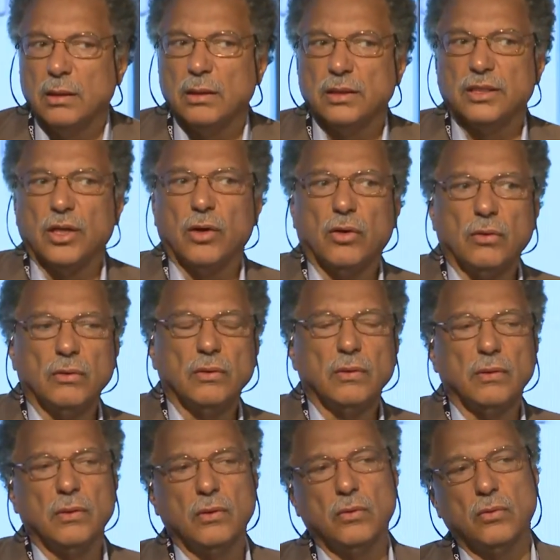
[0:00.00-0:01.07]
so
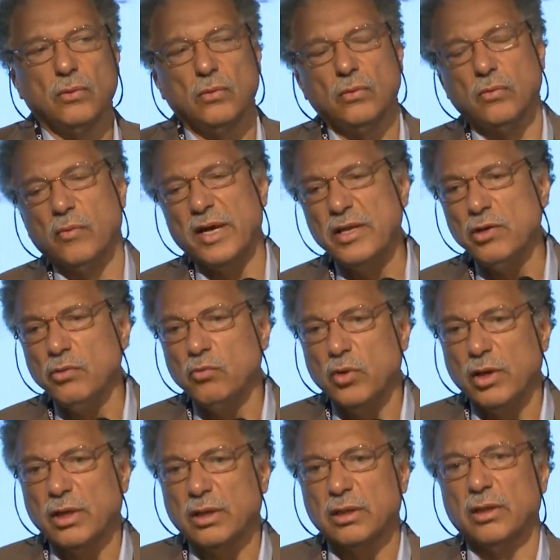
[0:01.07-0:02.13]
when you
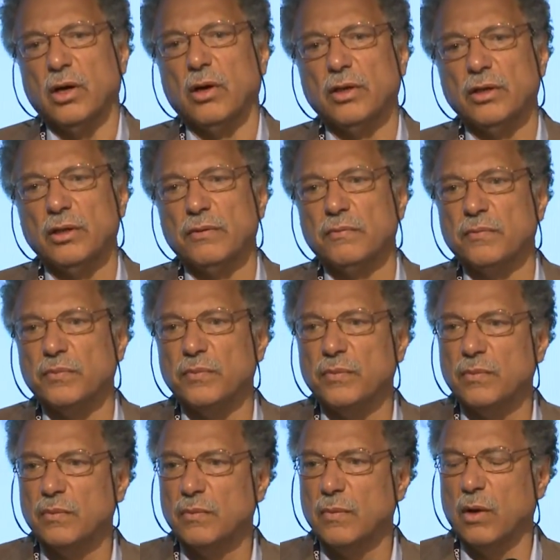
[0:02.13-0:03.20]
work on
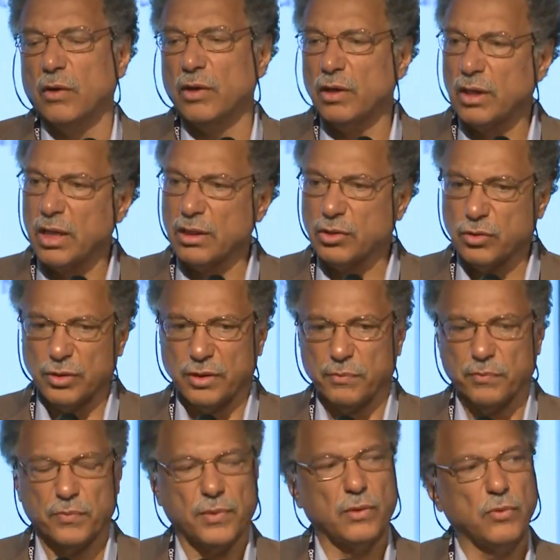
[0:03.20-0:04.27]
a country,
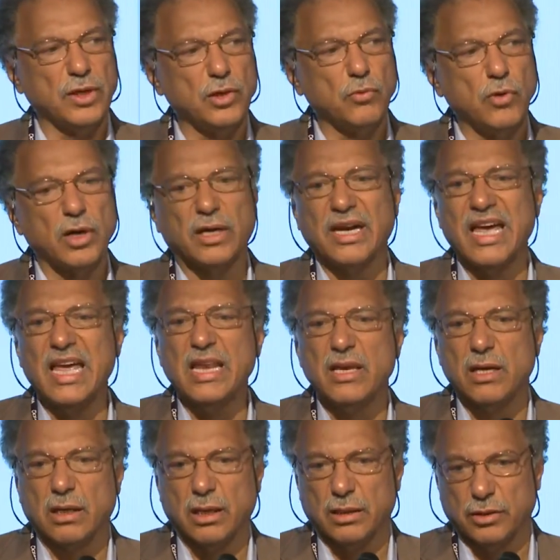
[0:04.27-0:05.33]
when you work in a
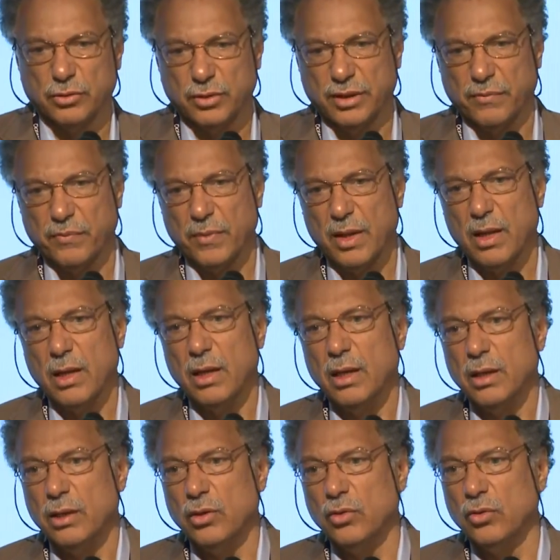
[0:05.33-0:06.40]
country,
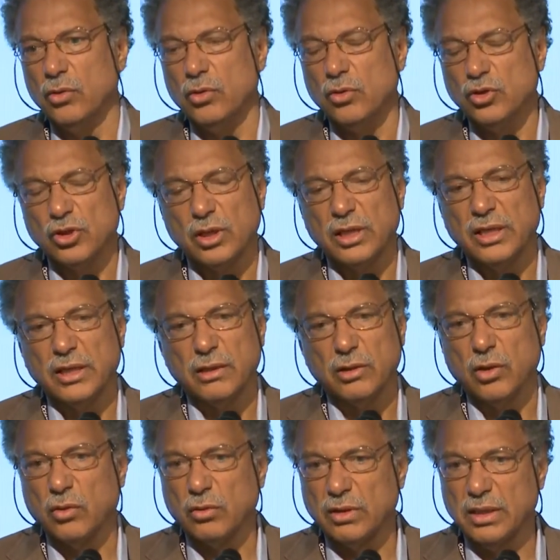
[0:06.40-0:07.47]
you usually
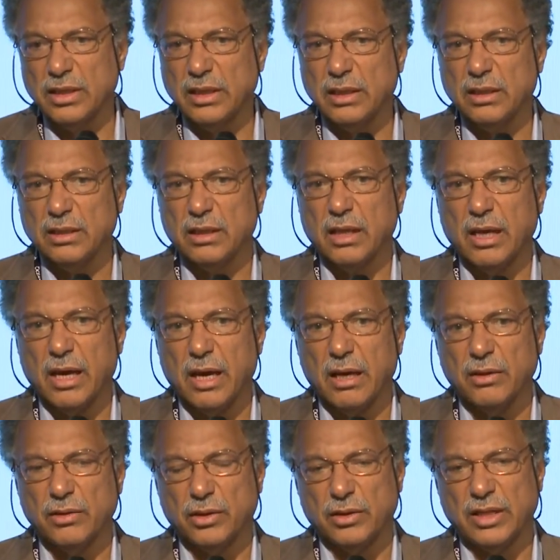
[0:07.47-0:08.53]
don't need
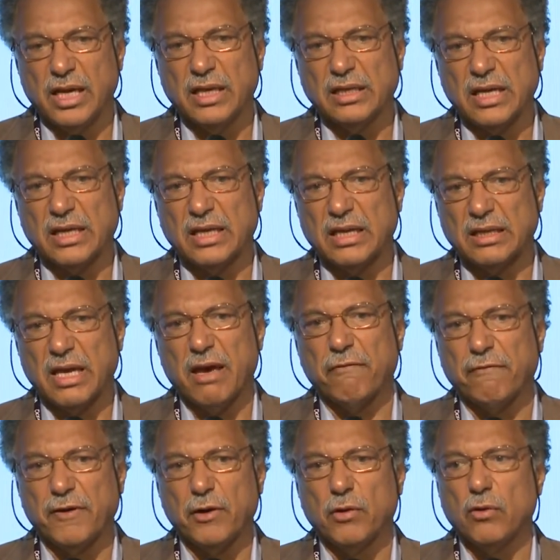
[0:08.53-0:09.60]
the data that
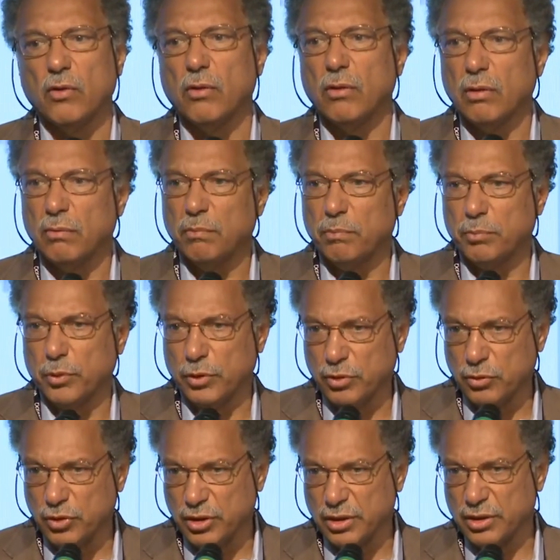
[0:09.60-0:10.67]
FAO
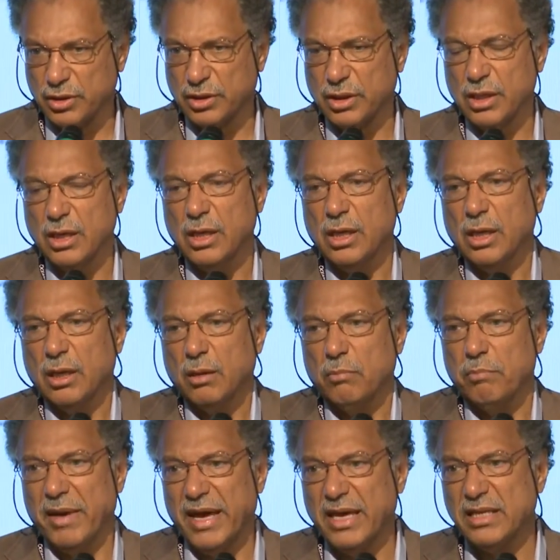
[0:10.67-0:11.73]
produces
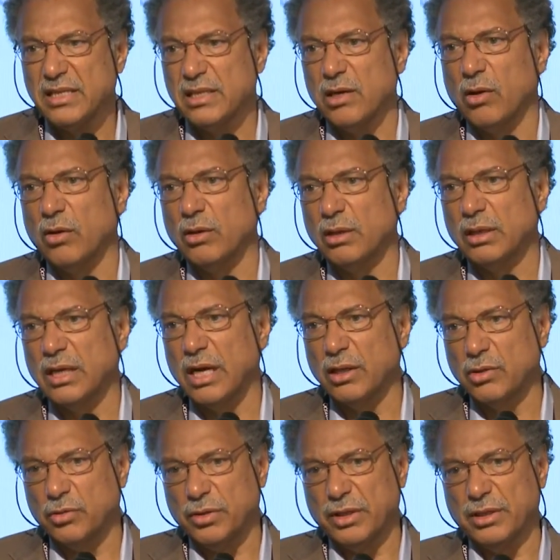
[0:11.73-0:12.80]
based on
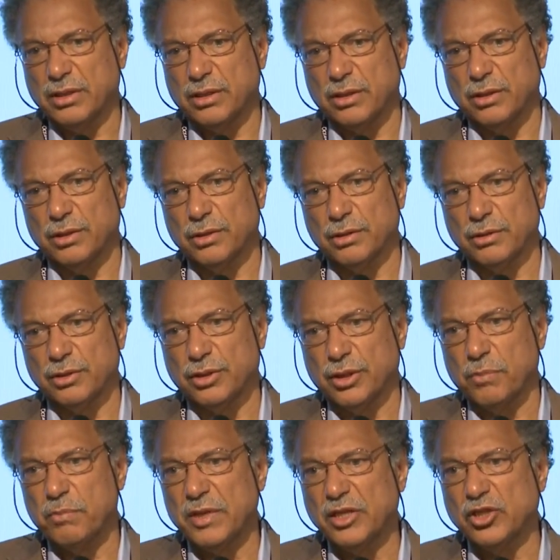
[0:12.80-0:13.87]
countries'
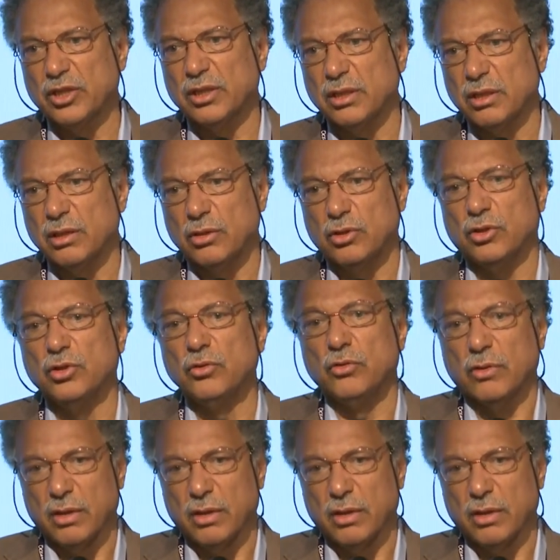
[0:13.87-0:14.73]
submission to